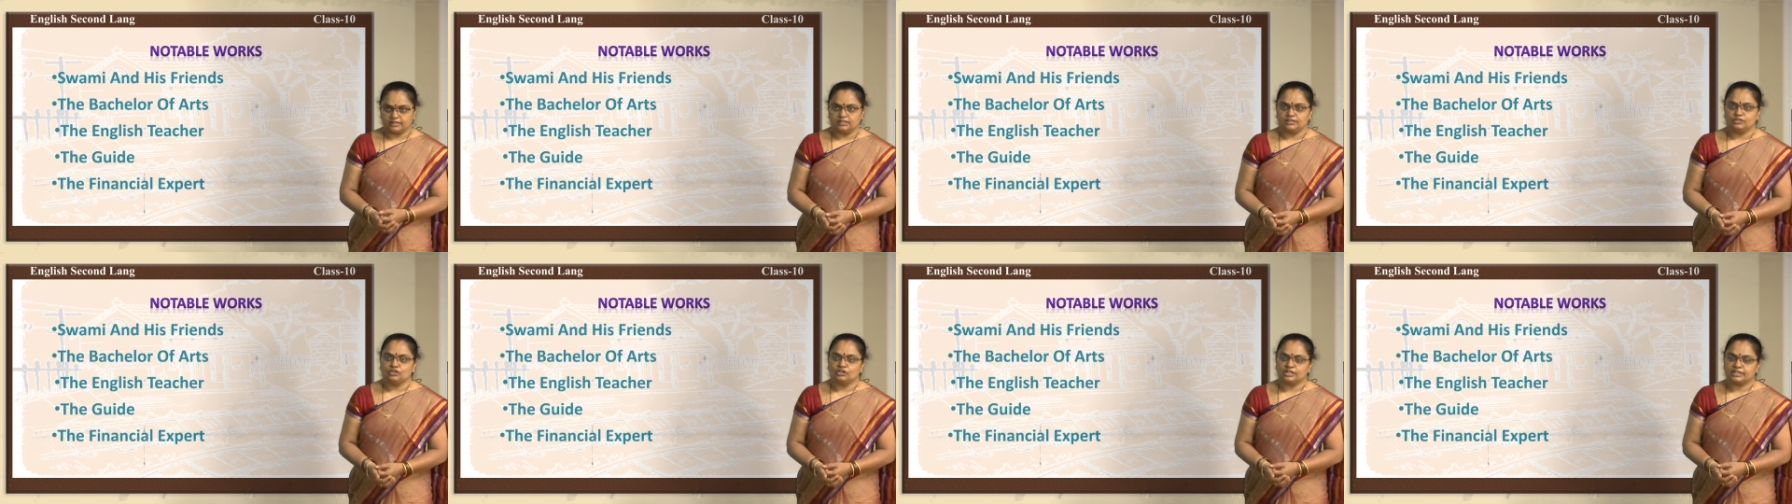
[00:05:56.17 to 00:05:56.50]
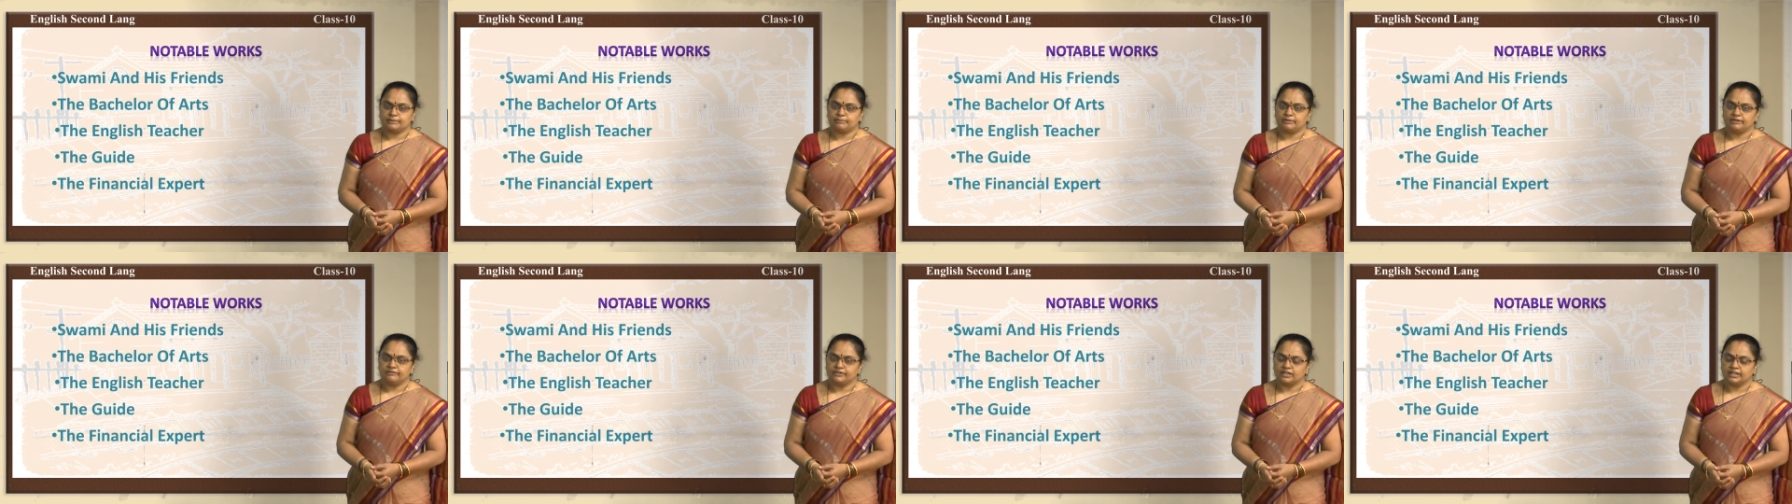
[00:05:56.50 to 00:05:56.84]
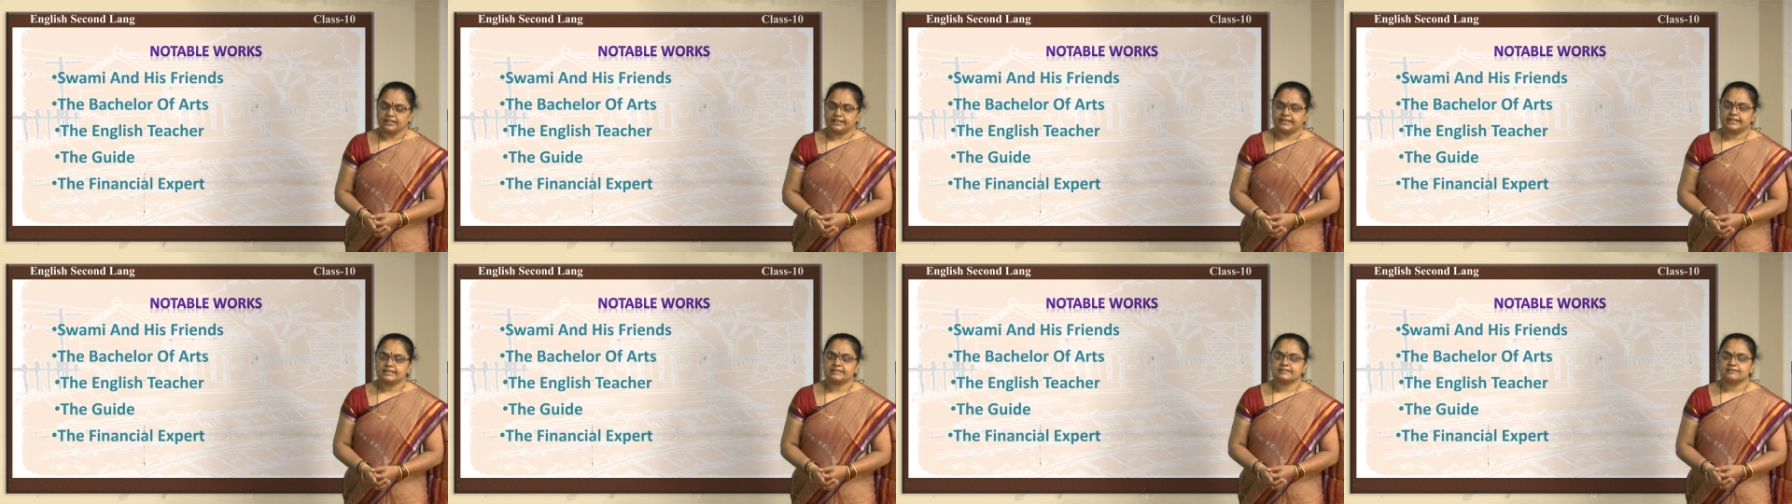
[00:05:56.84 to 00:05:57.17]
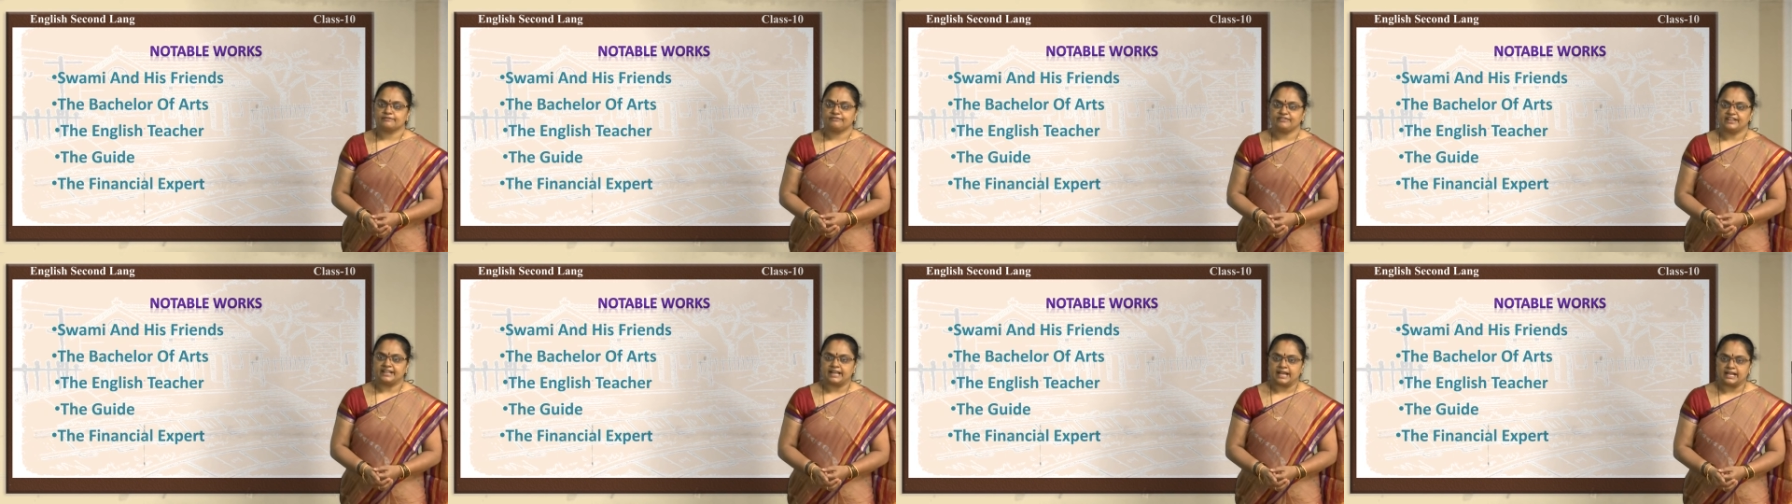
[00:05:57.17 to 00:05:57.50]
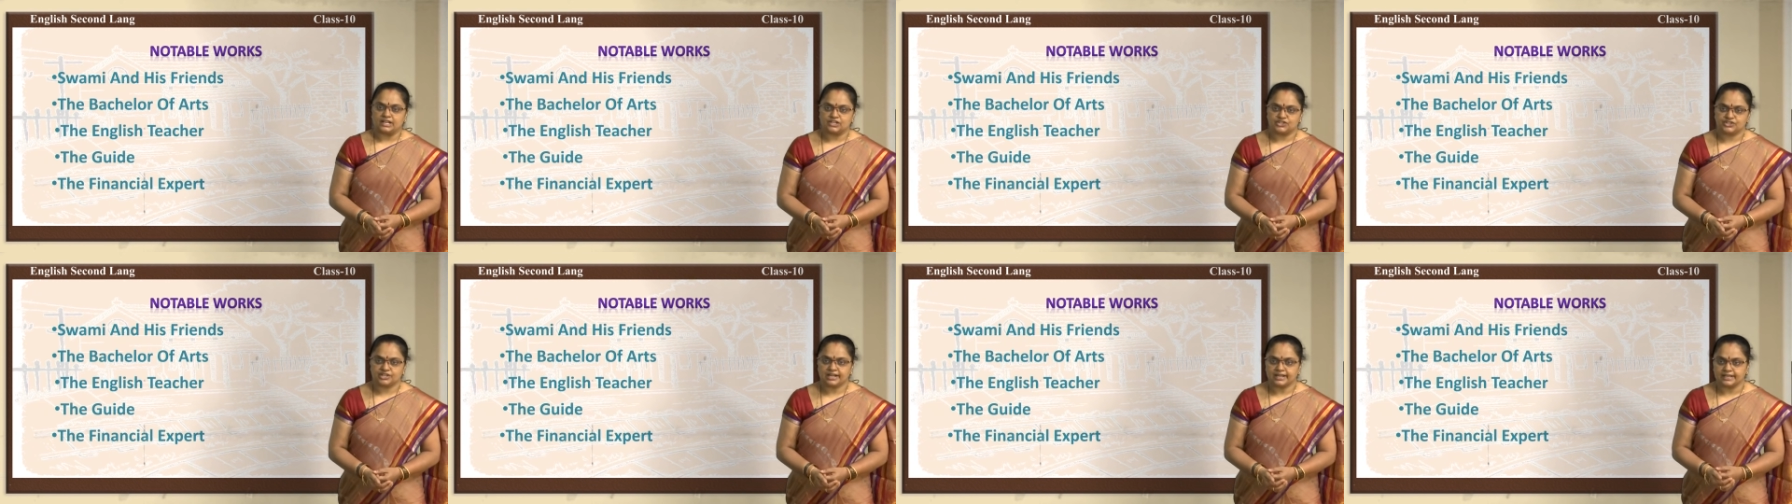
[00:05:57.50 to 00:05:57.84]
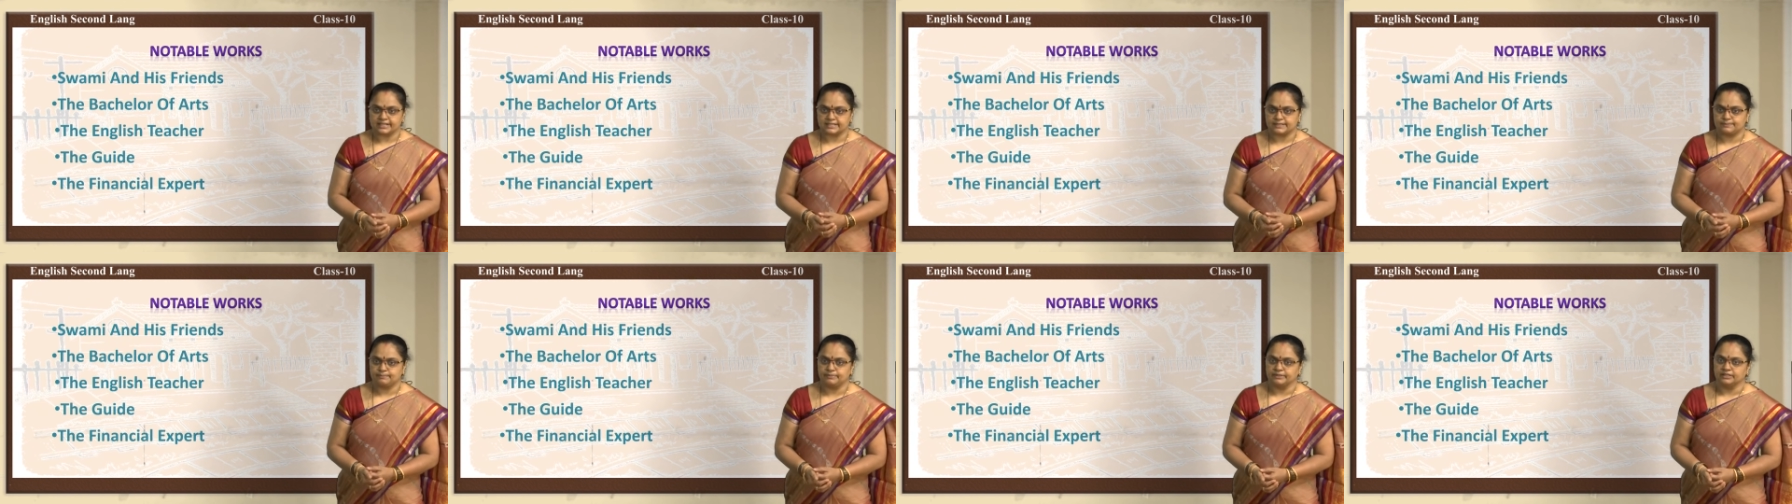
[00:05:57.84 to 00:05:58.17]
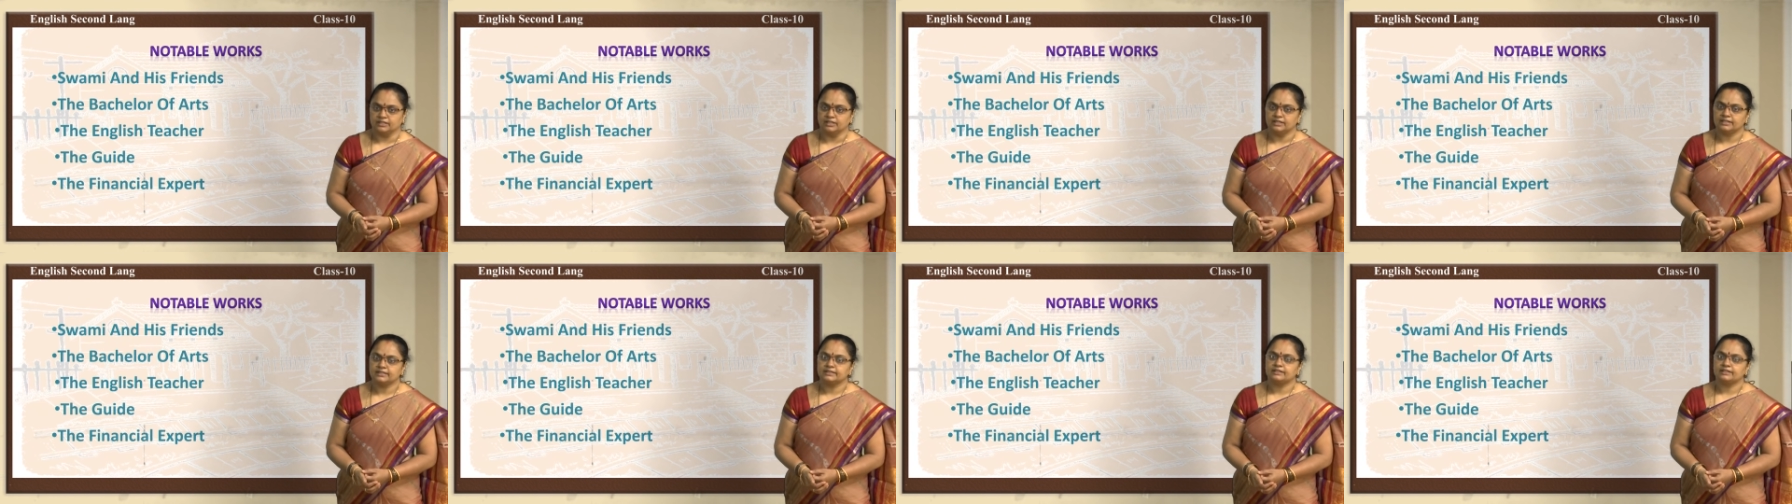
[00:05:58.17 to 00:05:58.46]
notable work is The Financial Expert.